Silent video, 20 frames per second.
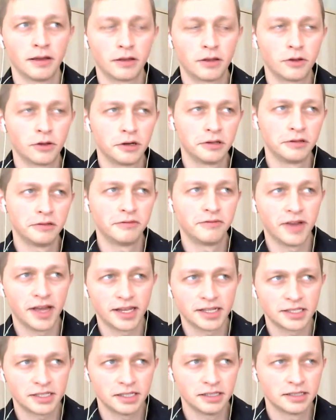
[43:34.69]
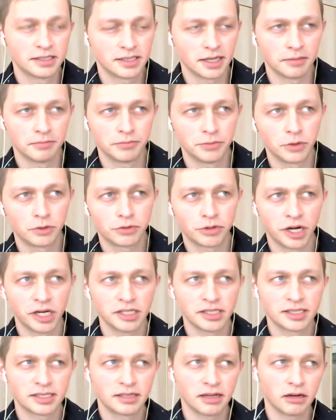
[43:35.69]
gonna invest in some Ukraine
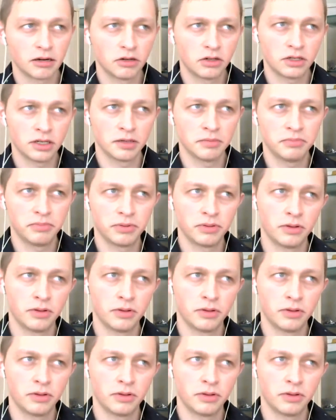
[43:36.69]
startup